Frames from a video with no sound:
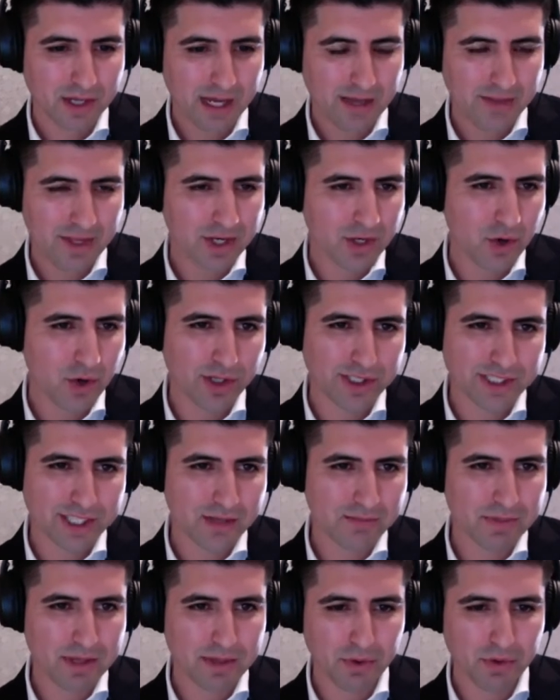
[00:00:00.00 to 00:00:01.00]
And then you always
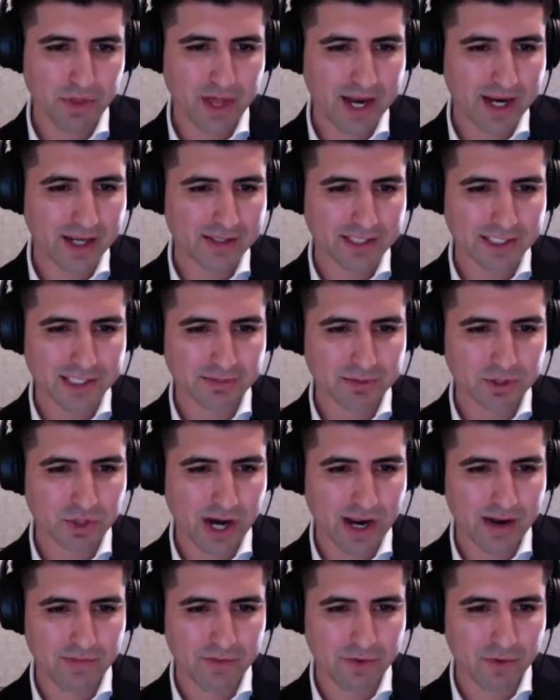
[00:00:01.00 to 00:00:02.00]
get people that
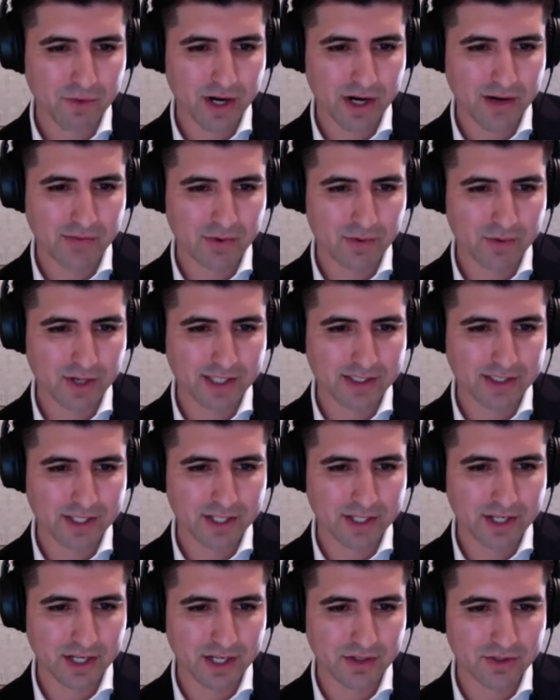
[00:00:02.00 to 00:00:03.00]
unsubscribe for whatever
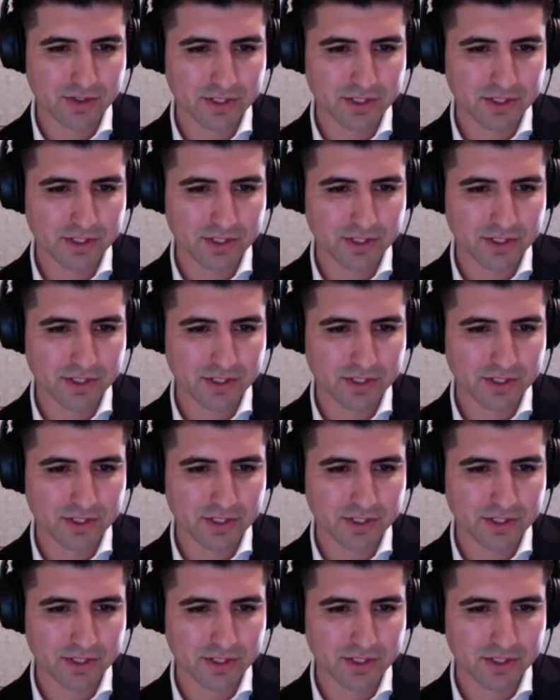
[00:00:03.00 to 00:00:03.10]
reason, you know.